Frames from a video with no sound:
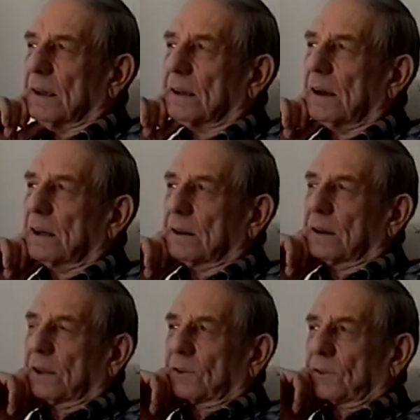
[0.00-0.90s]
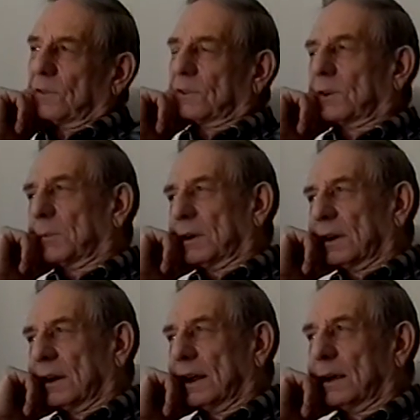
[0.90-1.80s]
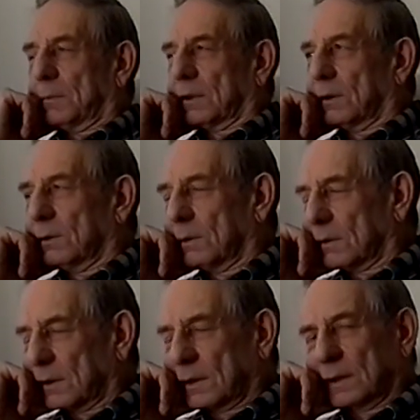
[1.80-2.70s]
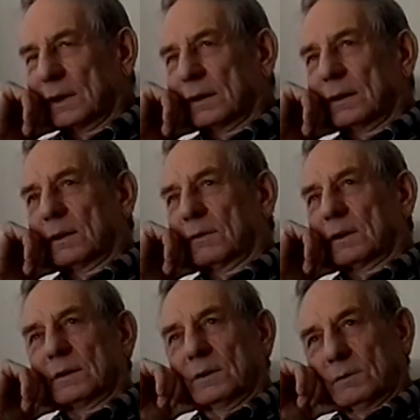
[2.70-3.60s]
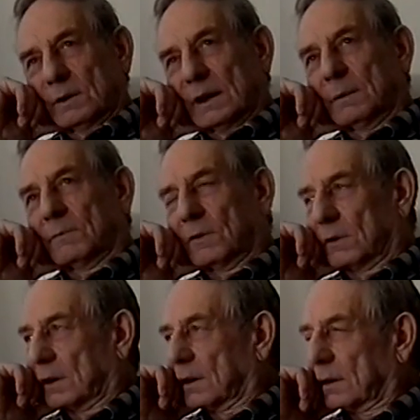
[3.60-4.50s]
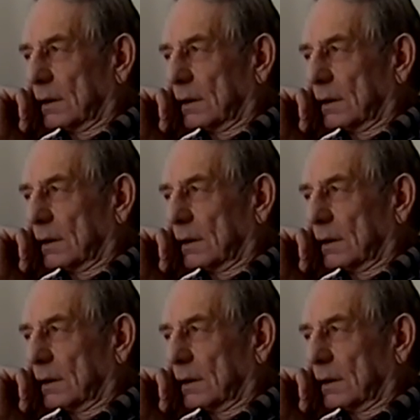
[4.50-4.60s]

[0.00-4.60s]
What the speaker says: contest for somebody to name the new theater. They wanted a new name for it.